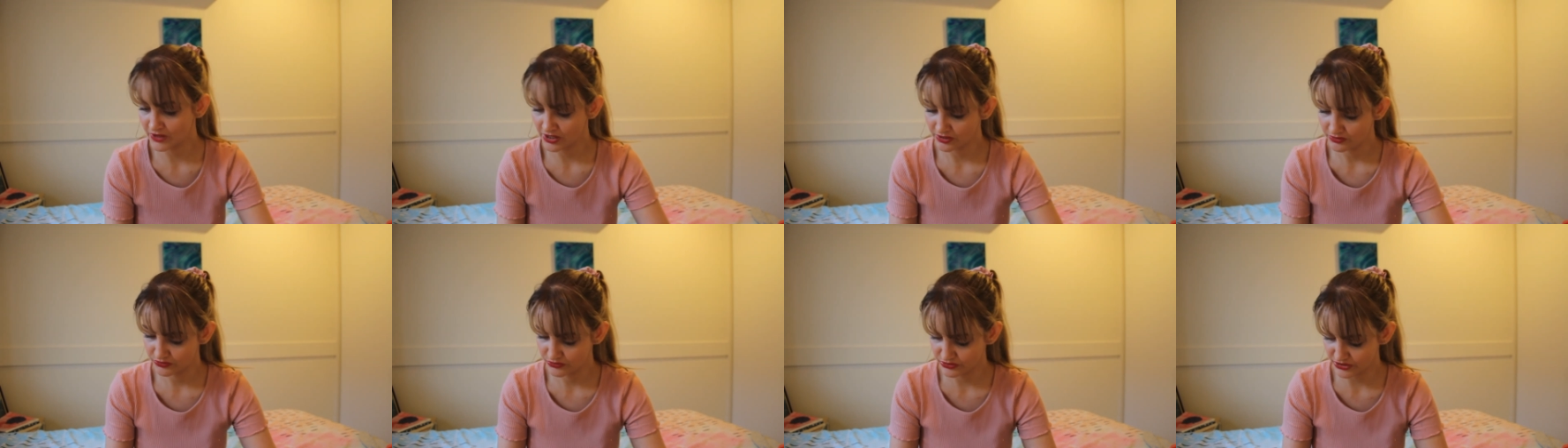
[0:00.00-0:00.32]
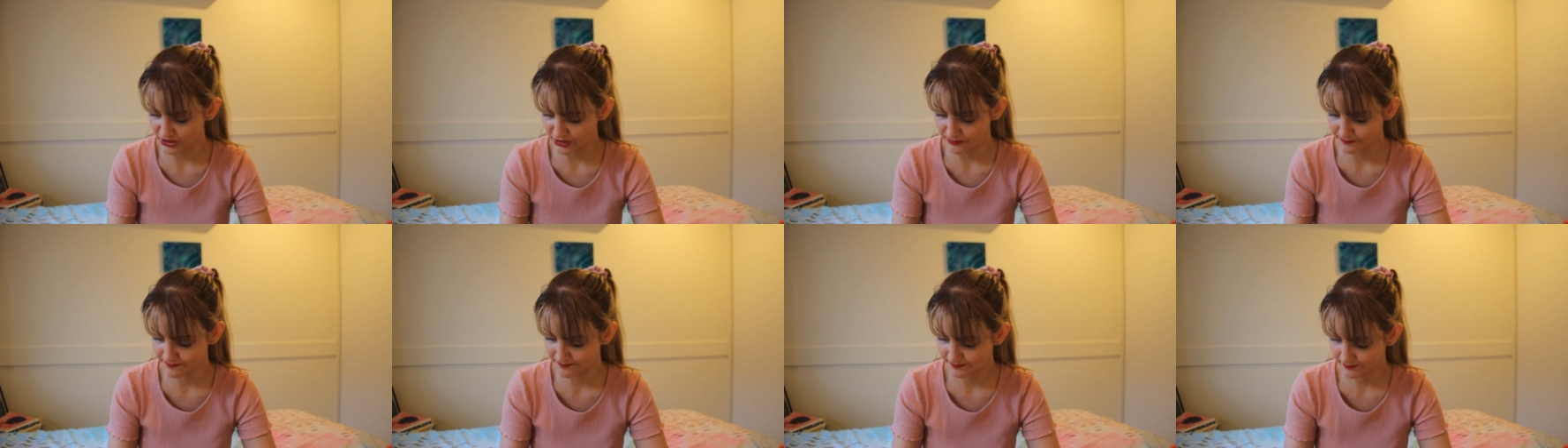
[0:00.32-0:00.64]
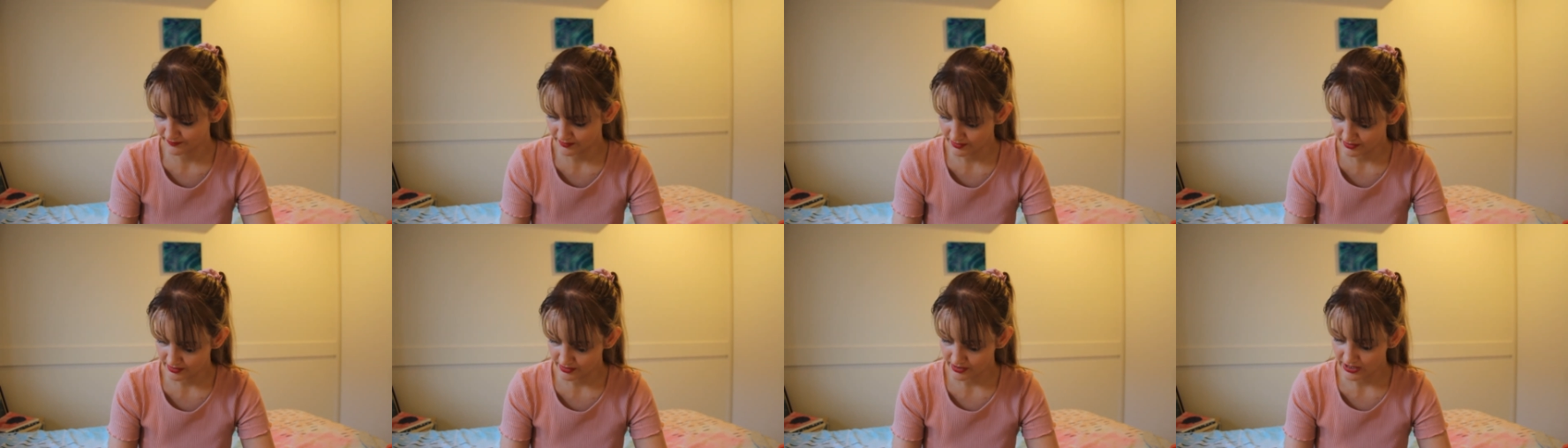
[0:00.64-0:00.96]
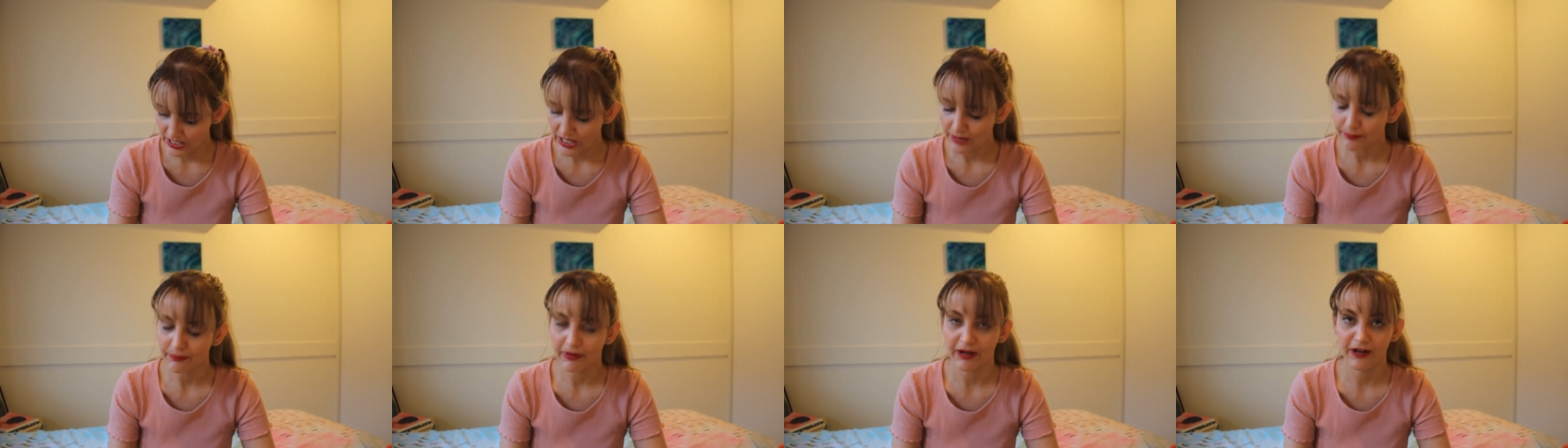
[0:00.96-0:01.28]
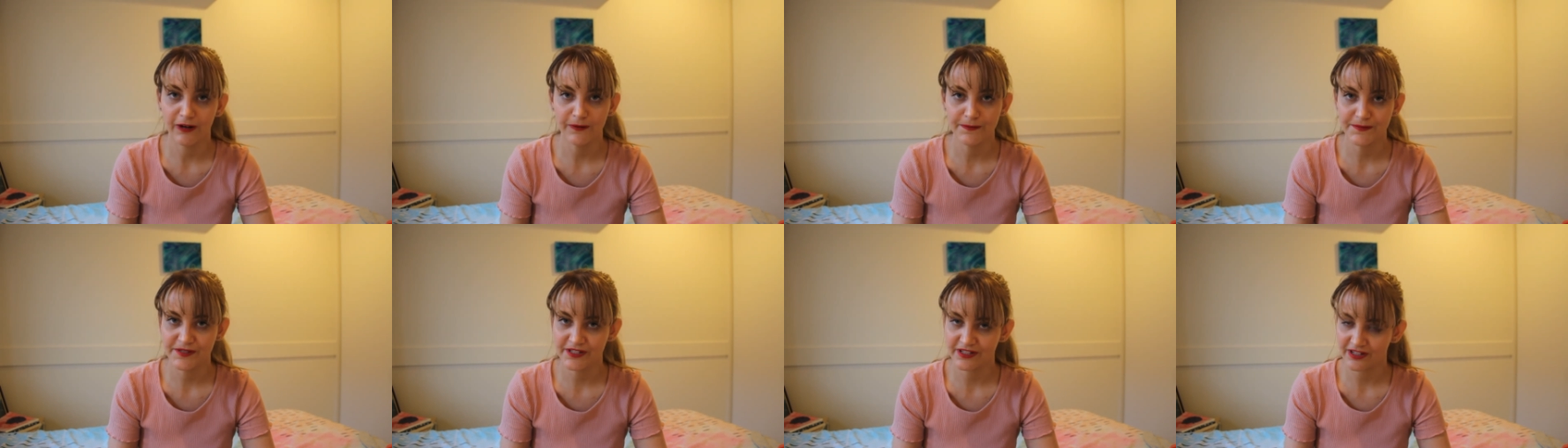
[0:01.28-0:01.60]
So, my
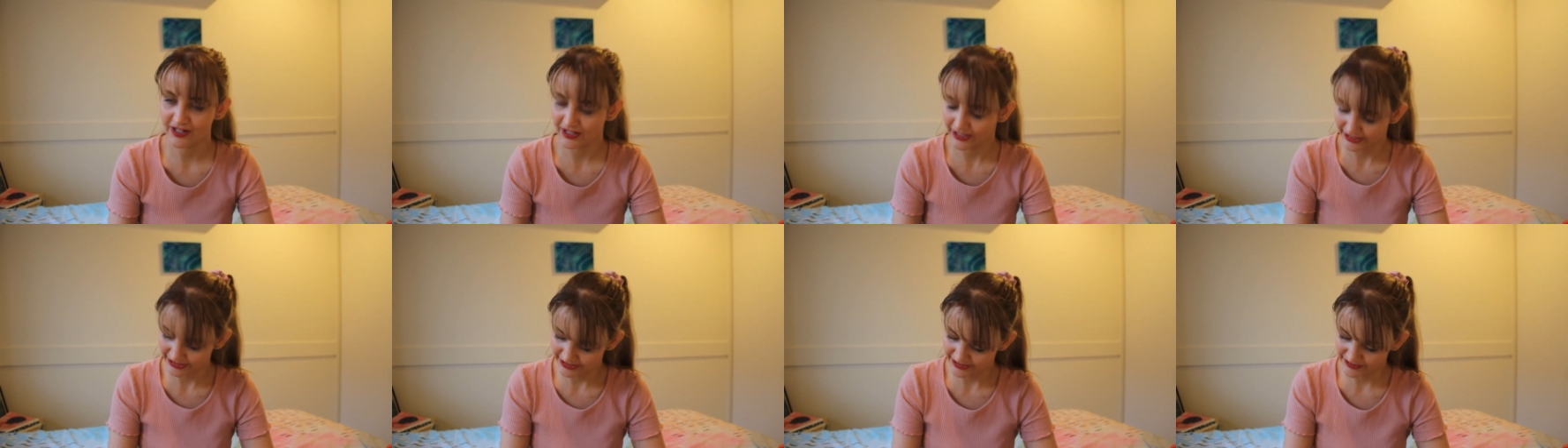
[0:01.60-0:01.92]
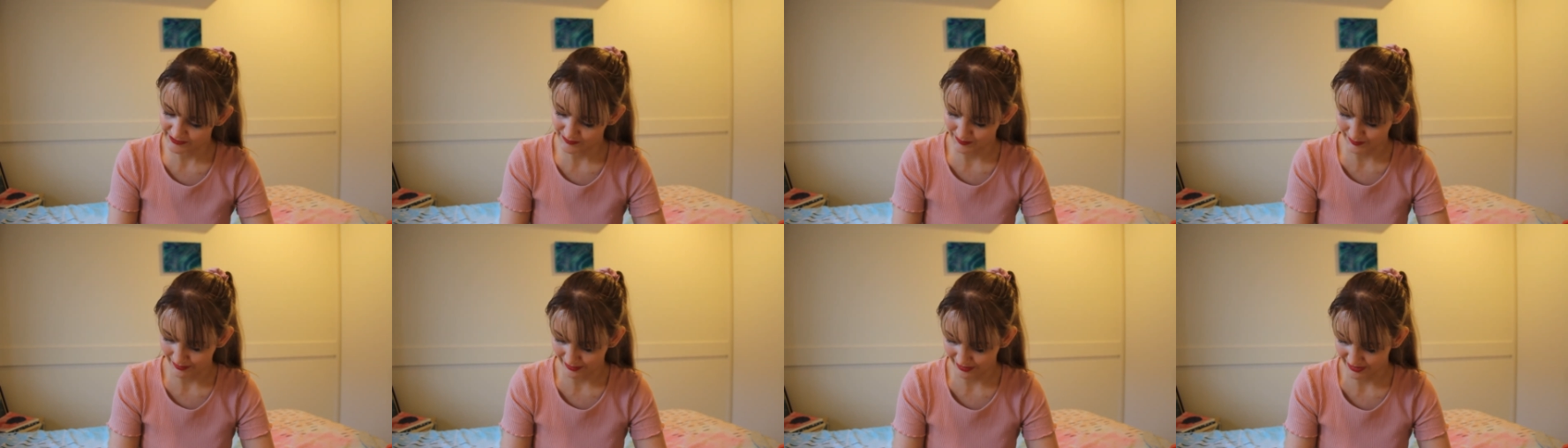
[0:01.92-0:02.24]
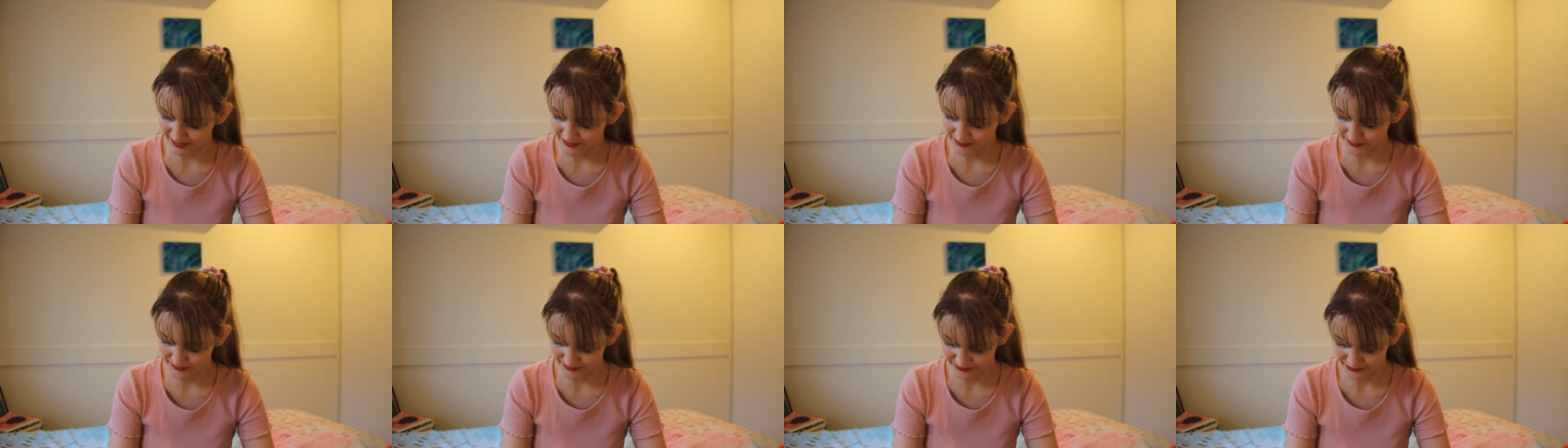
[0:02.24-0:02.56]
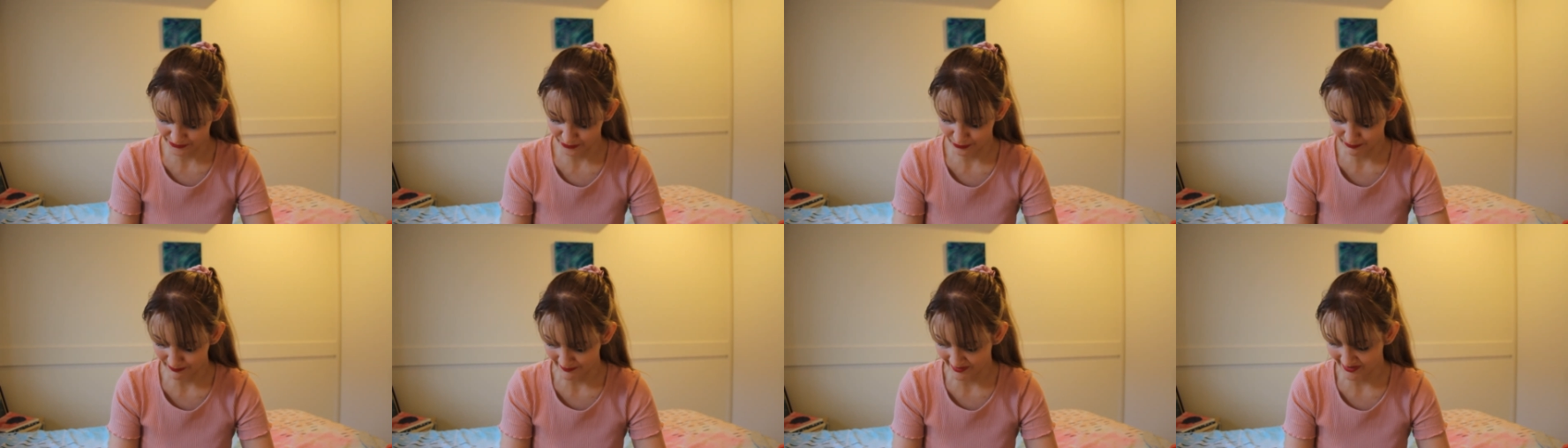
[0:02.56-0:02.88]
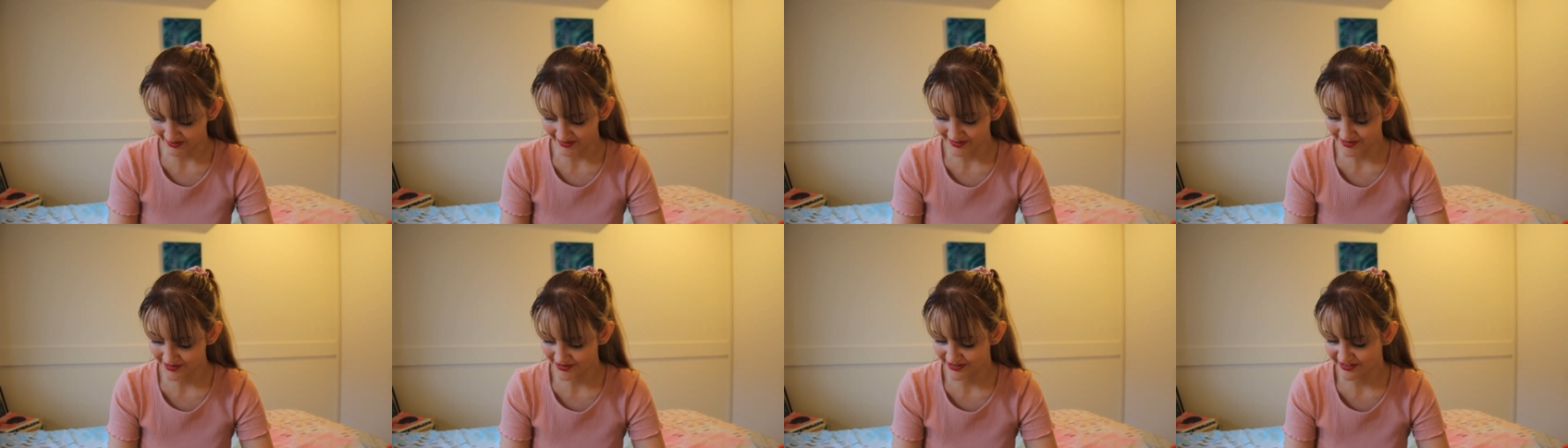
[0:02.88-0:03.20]
obs and gynae experience was so
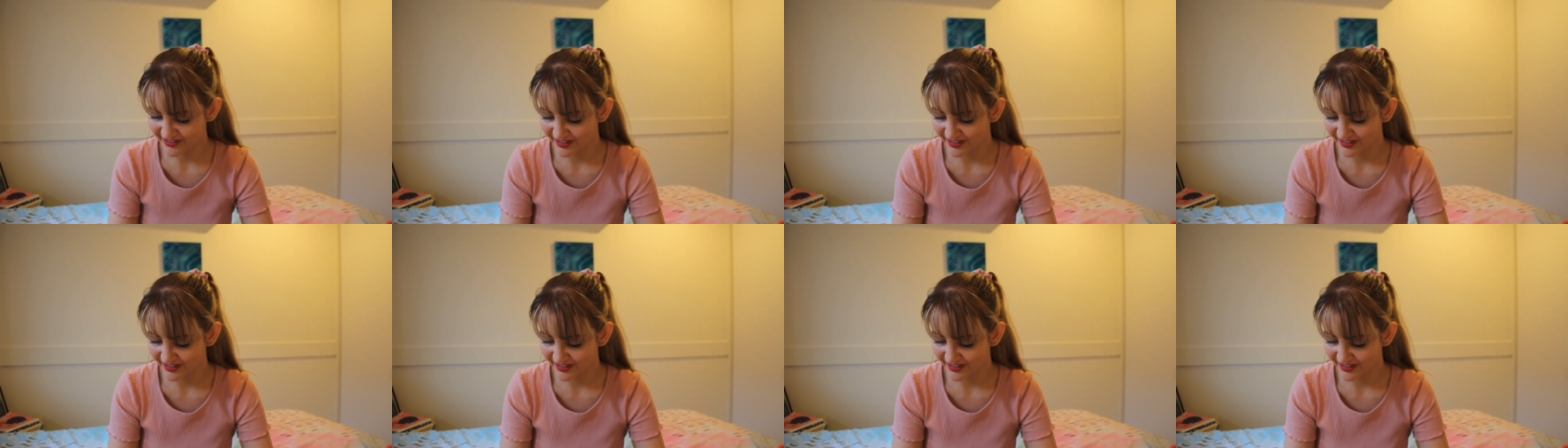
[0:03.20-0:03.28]
mixed.